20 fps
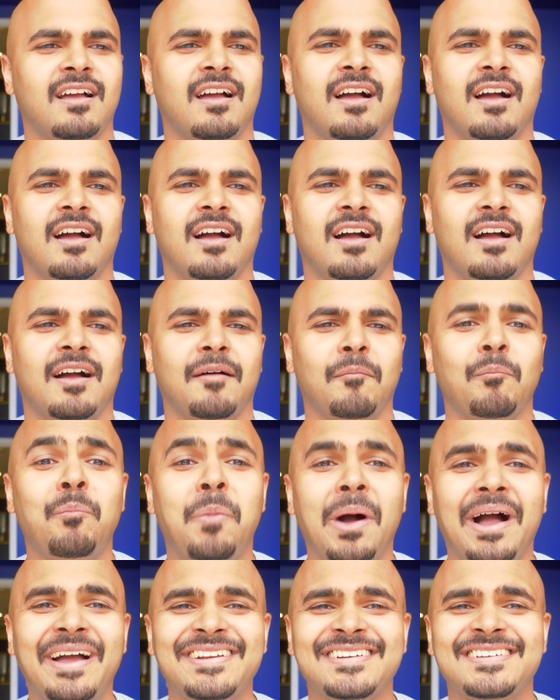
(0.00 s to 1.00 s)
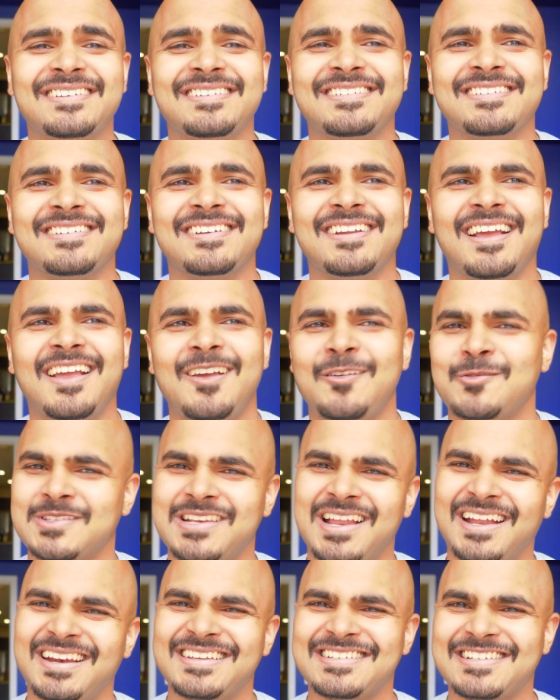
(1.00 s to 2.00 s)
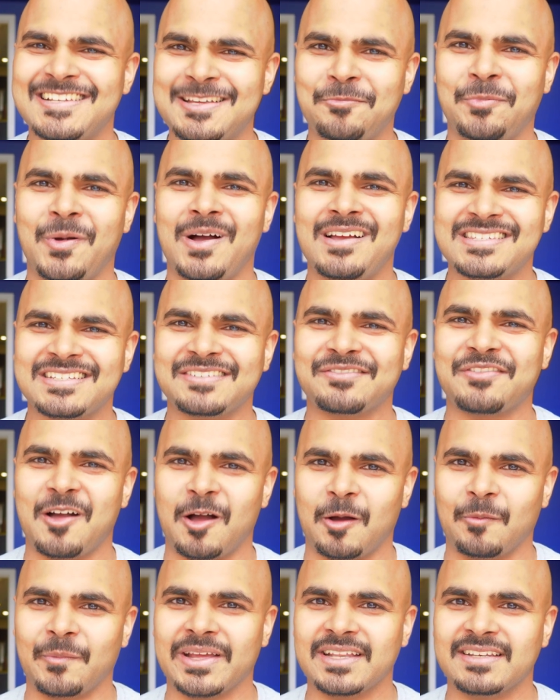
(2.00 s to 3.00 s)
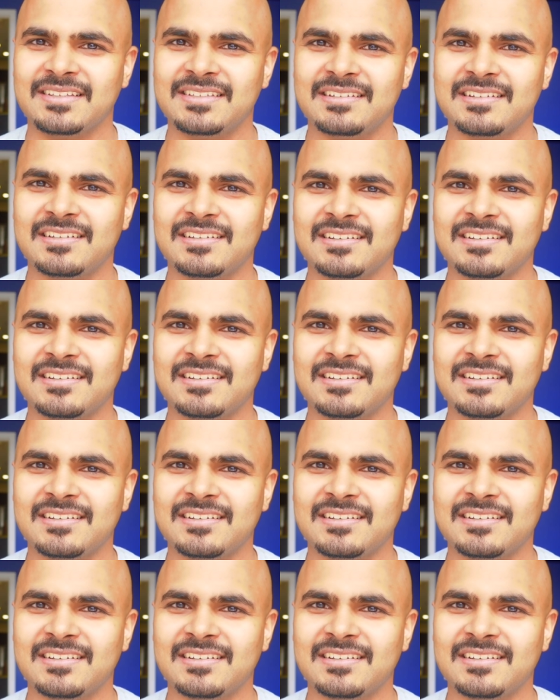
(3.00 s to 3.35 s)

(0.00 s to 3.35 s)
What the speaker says: but it was not necessarily a positive comment.